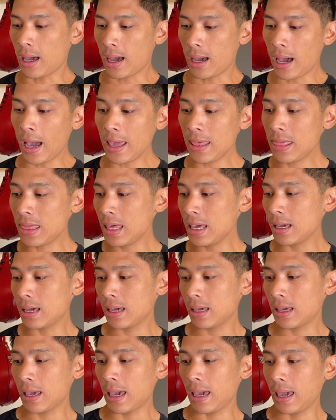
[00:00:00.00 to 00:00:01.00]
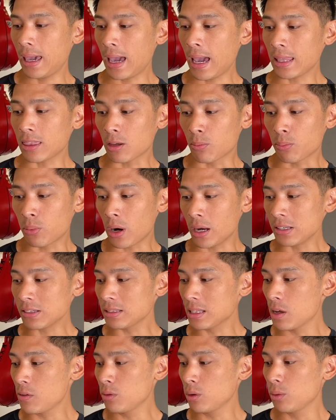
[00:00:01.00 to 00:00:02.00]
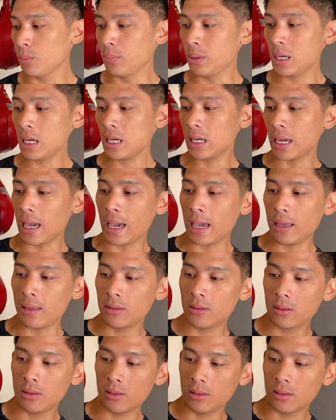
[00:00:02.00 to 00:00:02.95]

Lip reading: I think at the price level, being at